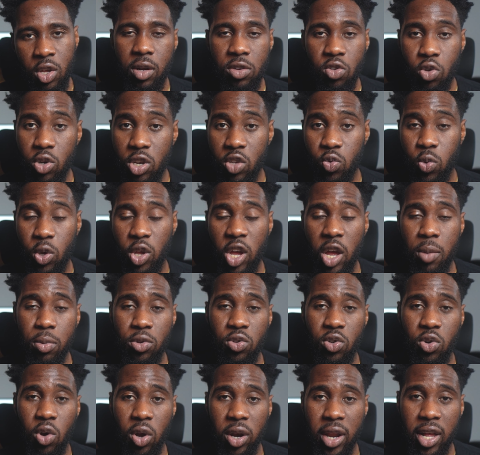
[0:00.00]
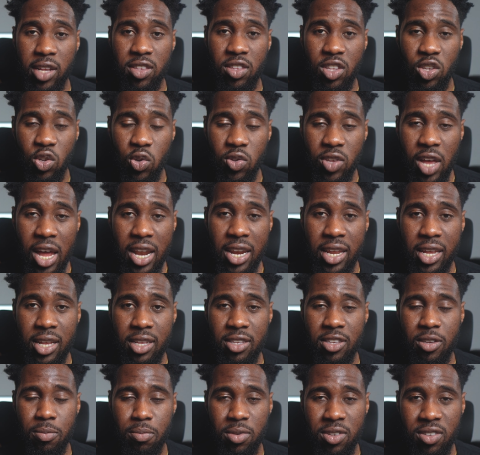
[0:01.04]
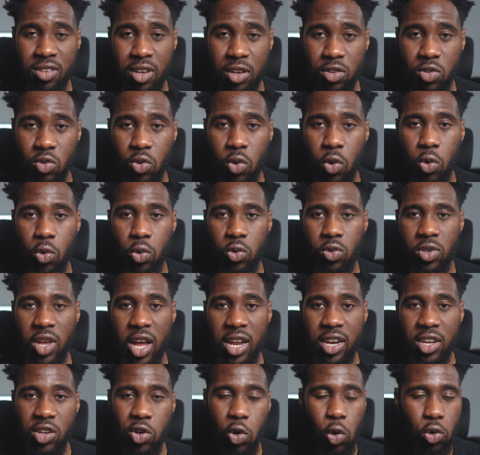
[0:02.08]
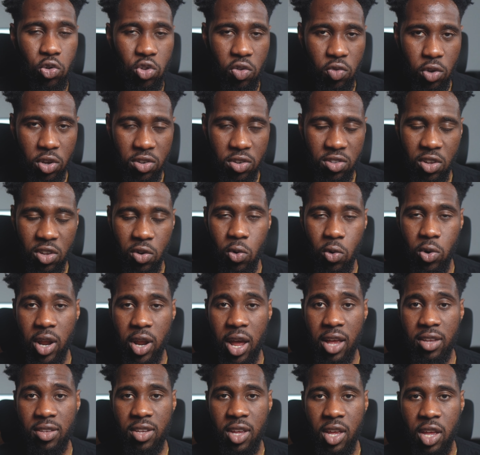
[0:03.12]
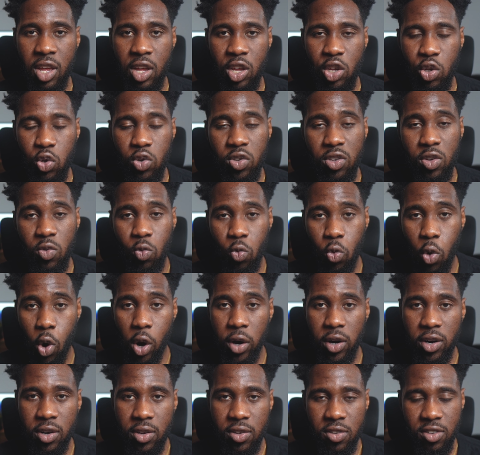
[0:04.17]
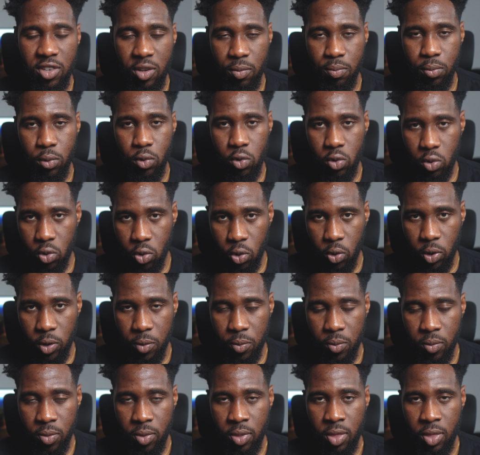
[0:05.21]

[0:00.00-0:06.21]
So this way you're able to connect the user needs, the business goals, and the goals of your stakeholders using one simple story.